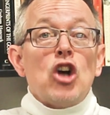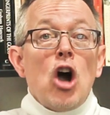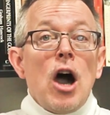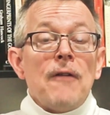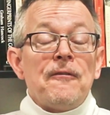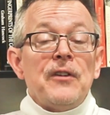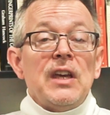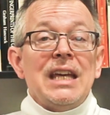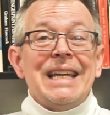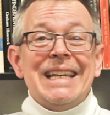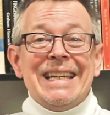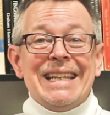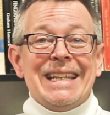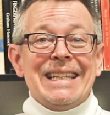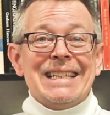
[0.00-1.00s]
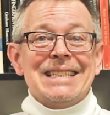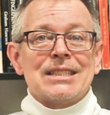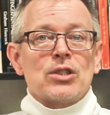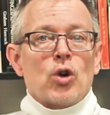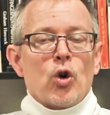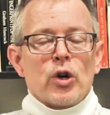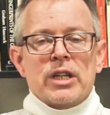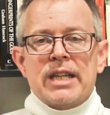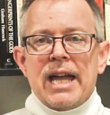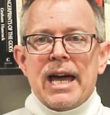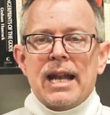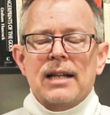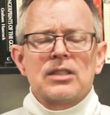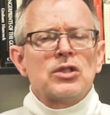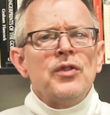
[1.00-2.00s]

coffee is organic.